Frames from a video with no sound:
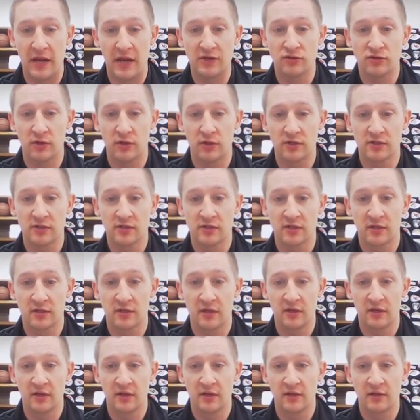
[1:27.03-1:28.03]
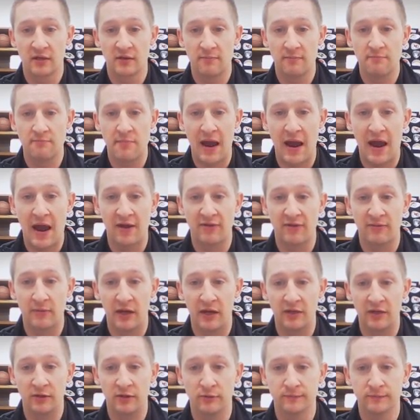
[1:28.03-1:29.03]
Matrix, Math
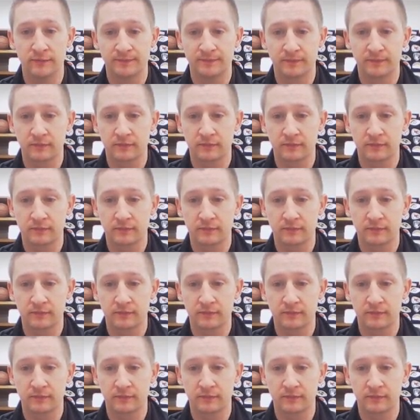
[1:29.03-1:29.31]
menu,